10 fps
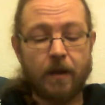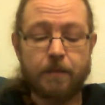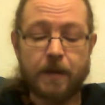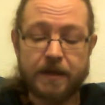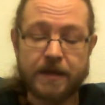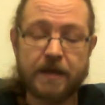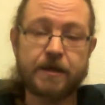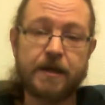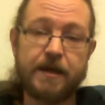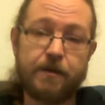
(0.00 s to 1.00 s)
but
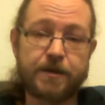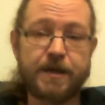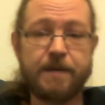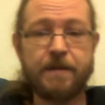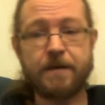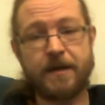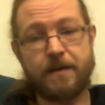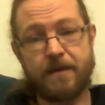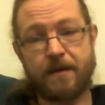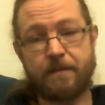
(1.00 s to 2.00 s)
essentially you'll see me do it in
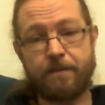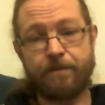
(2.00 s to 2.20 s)
a minute.